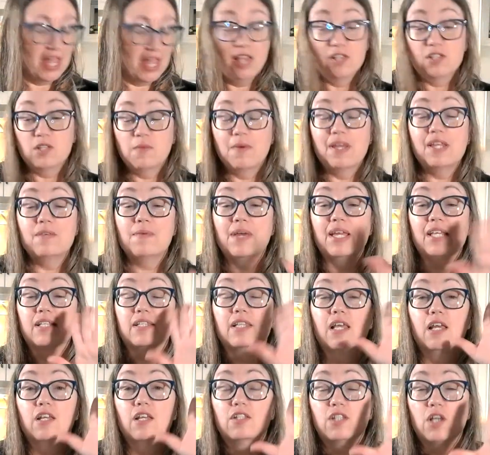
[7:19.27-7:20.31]
So anyways,
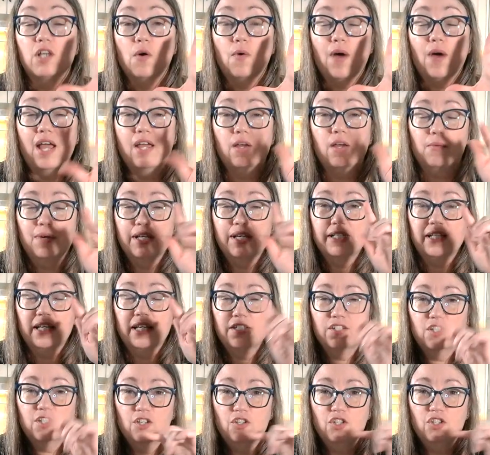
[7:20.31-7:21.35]
so I always
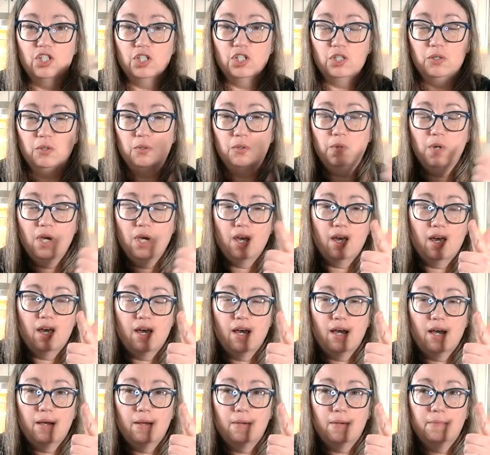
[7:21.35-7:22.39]
like to do
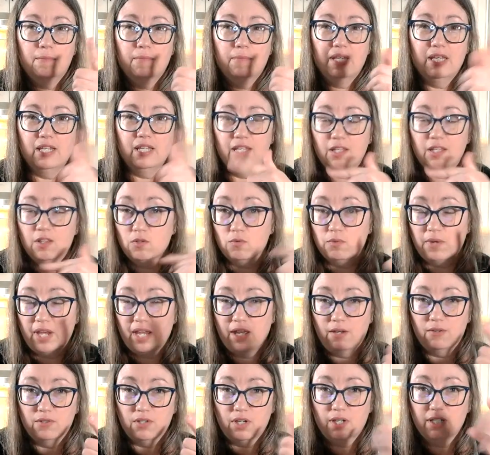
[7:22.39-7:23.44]
it in the
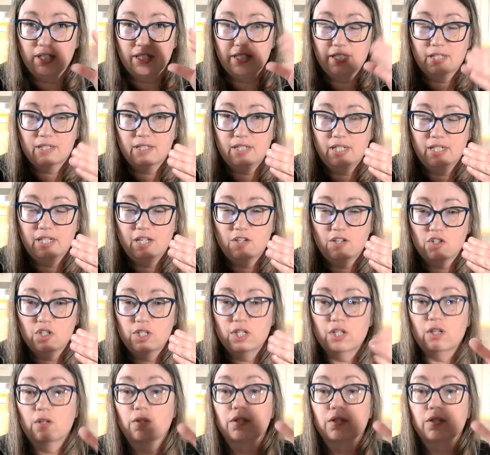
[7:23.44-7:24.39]
round on a 16-inch needle.